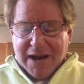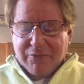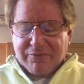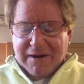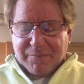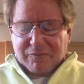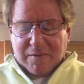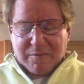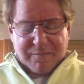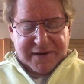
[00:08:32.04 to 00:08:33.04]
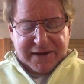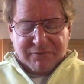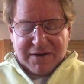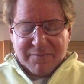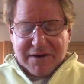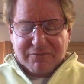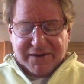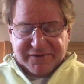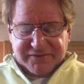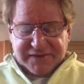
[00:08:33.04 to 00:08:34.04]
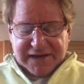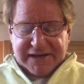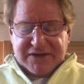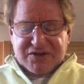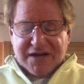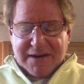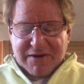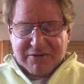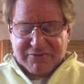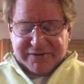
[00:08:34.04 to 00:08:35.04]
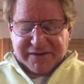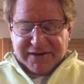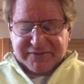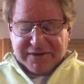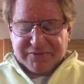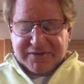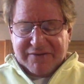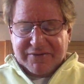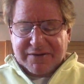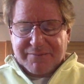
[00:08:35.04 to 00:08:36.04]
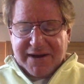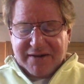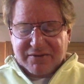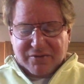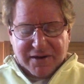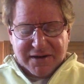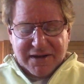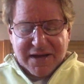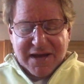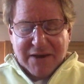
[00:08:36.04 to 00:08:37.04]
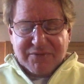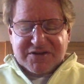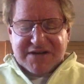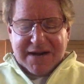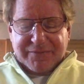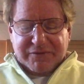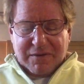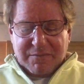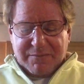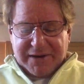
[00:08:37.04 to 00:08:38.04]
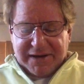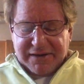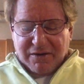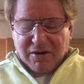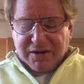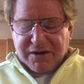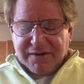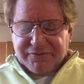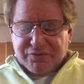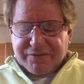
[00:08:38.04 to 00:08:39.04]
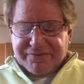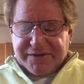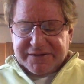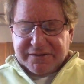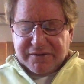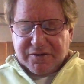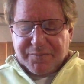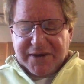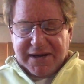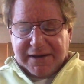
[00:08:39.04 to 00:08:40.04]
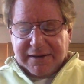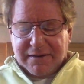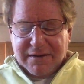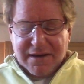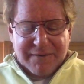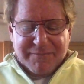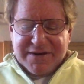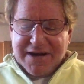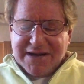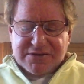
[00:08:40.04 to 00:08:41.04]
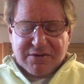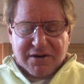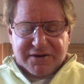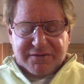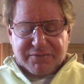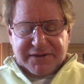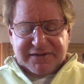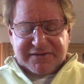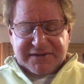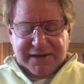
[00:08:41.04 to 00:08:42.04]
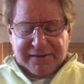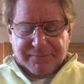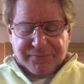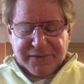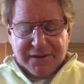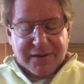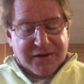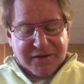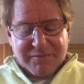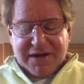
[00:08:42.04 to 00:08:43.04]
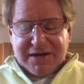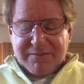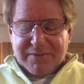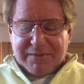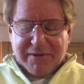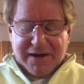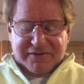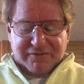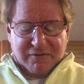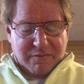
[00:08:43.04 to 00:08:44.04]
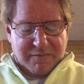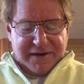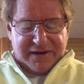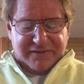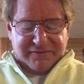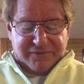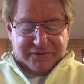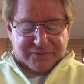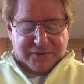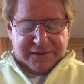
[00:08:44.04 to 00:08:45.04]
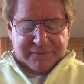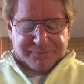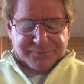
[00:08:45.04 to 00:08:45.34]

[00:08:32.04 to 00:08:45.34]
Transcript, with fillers: I would wrap a rubber band around my wrist, and each time I realized I was having a bad thought, I would snap the rubber band hard enough to inflict a little pain, but not so hard to break the skin. You might need a big box of rubber bands the first week.